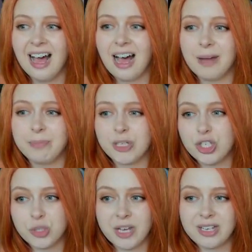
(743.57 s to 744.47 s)
but
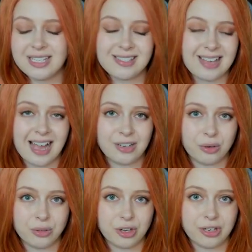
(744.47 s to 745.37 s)
just where you can scan
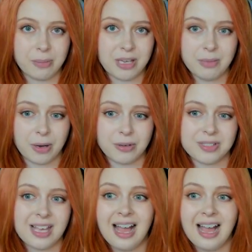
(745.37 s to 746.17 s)
all your own amiibos.